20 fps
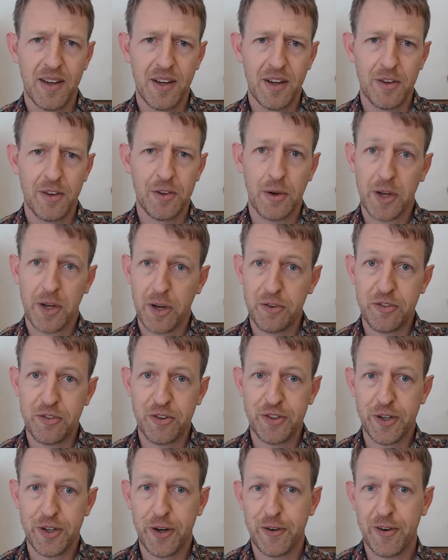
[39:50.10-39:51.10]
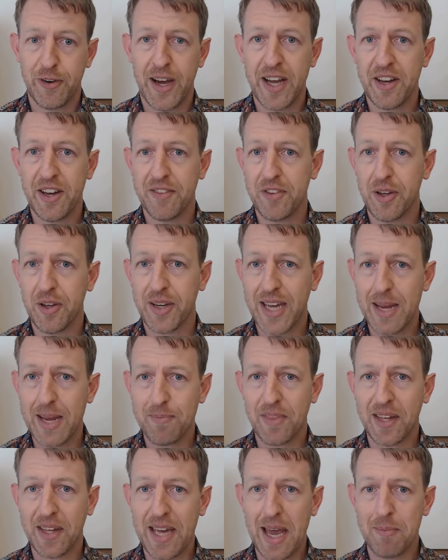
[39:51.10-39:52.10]
So it goes to show, right, if you keep
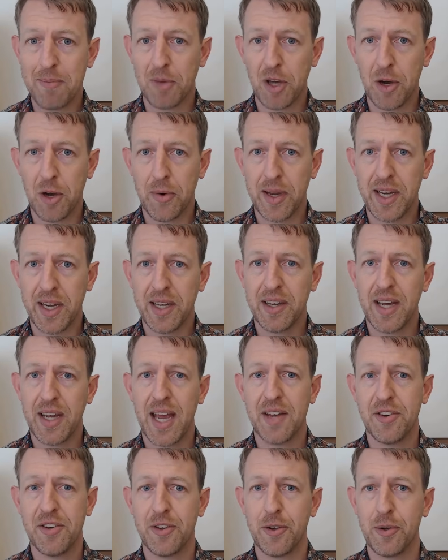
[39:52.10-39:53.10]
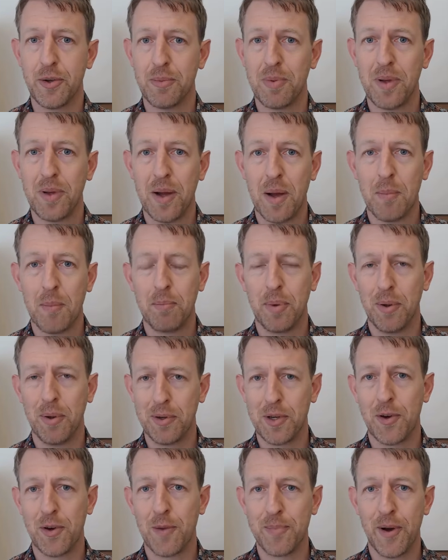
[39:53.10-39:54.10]
the game going and you pull
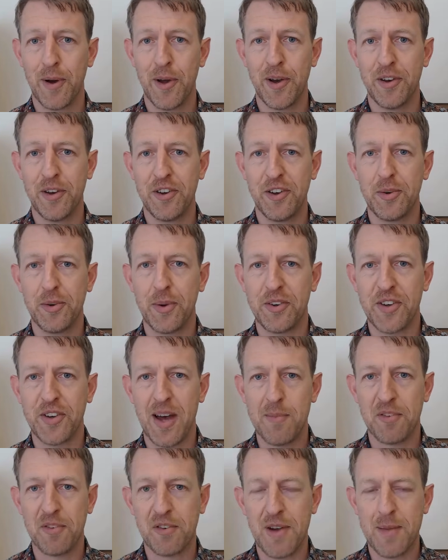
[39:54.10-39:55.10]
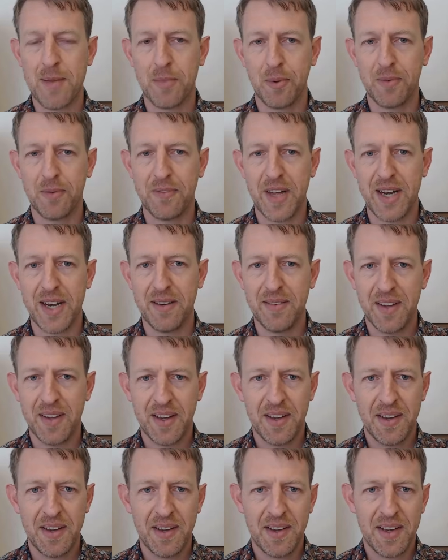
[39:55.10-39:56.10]
your opponent into a time scramble, then
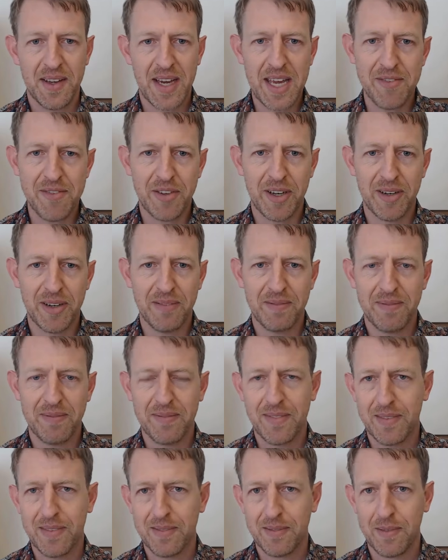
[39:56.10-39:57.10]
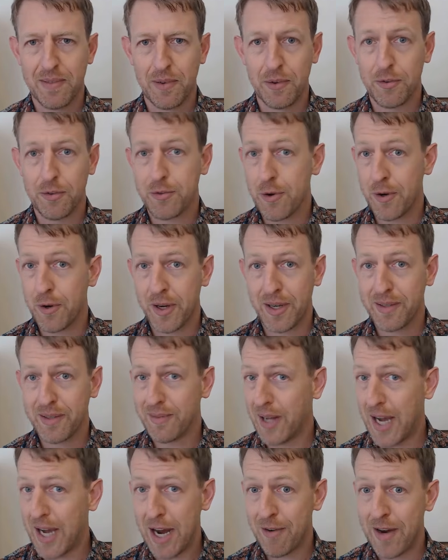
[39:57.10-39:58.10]
even stronger,
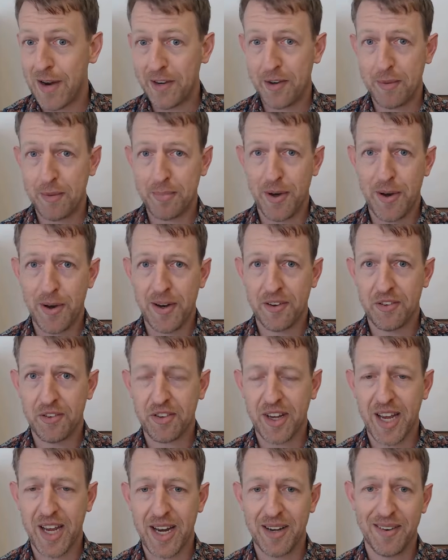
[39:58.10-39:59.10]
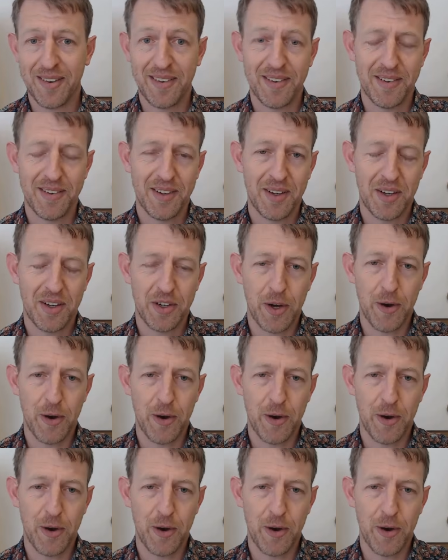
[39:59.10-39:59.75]
higher rated opponents can go